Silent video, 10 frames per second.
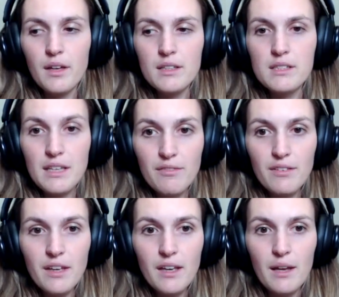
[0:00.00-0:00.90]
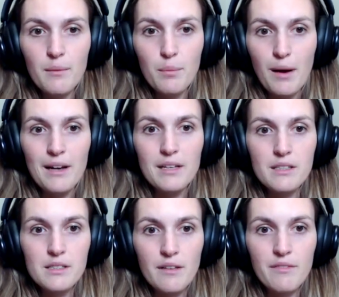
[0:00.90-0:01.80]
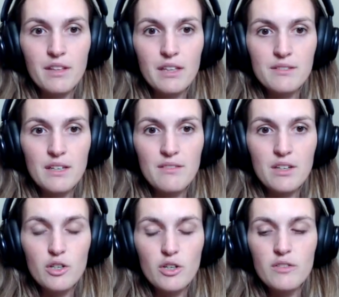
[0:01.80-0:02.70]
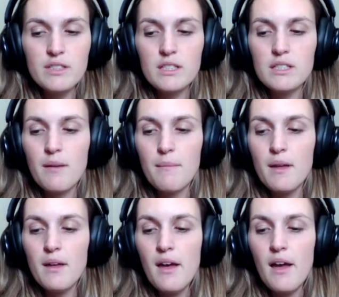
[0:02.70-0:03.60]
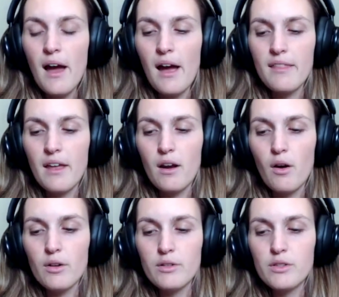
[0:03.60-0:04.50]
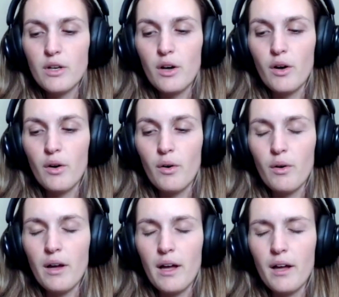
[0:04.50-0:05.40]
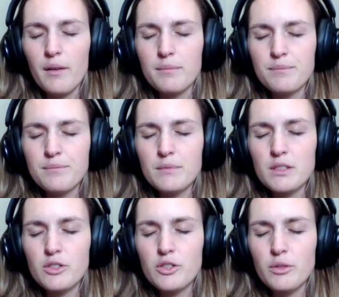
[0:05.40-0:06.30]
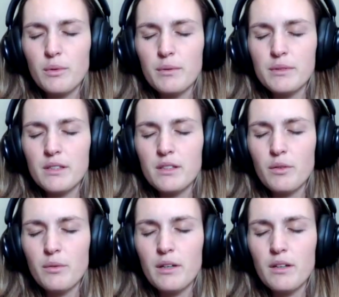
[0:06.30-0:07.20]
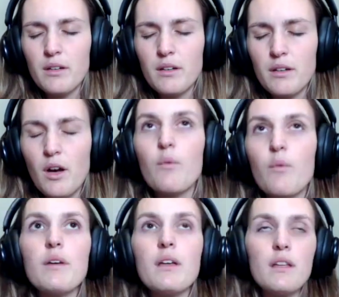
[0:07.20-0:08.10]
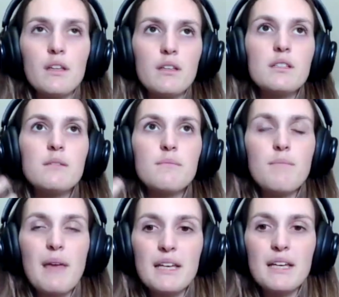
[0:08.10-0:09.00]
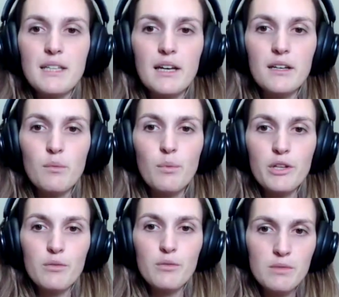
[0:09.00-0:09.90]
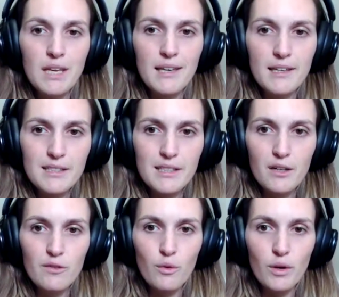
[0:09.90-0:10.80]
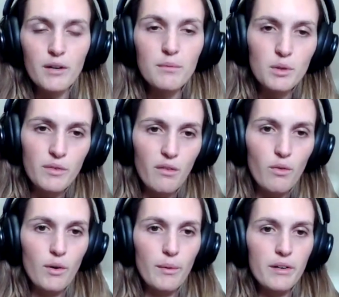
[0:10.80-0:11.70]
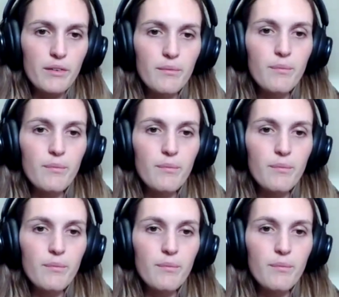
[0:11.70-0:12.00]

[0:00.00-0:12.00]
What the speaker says: safely and practice that feeling of safety in your nervous system. And then also, shoot, what was the third one? Oh, make a stand. What are you taking a stand for moving forward?